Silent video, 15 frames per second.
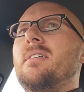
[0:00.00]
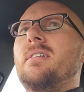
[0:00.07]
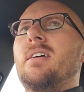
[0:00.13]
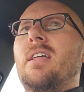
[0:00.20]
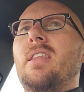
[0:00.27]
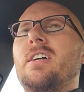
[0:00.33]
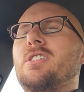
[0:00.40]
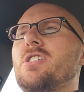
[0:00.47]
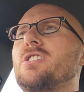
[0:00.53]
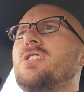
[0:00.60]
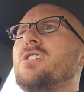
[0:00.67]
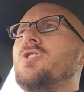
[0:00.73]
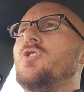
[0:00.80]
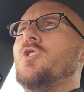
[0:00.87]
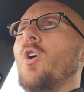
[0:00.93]
and like just
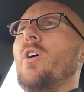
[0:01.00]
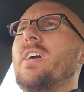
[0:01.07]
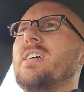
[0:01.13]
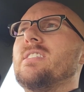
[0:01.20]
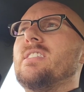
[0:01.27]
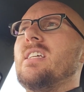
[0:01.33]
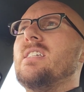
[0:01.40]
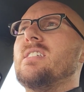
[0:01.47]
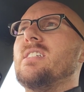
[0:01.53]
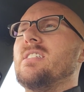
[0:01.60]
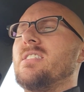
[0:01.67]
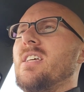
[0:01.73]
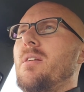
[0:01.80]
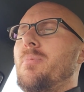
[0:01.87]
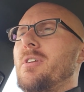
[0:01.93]
enjoy a season
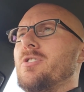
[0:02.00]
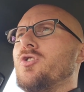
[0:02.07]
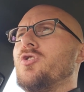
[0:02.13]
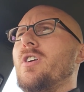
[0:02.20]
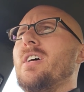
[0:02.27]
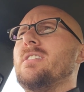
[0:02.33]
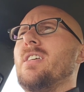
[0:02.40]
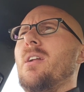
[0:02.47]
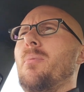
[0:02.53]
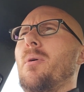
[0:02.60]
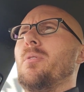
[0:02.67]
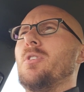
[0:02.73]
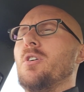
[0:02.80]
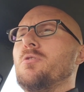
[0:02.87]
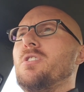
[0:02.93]
instead of being stressed out about
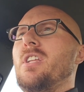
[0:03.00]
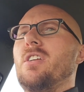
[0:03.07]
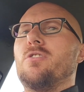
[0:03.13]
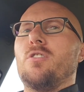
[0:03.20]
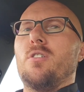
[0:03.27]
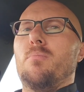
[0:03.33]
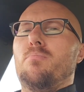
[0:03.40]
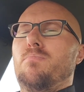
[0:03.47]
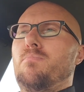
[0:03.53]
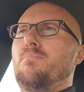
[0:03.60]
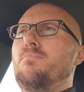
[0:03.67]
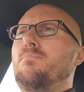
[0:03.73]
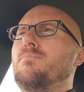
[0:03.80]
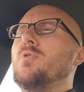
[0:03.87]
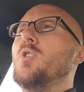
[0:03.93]
what those idiots are gonna
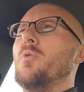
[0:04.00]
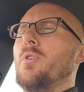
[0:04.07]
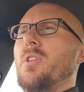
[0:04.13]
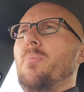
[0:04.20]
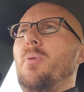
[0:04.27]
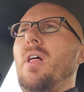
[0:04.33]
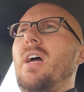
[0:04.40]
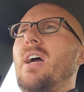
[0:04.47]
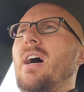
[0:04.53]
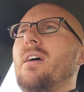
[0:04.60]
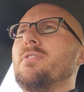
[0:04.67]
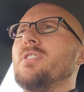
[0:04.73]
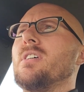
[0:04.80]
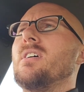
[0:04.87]
do in the playoffs.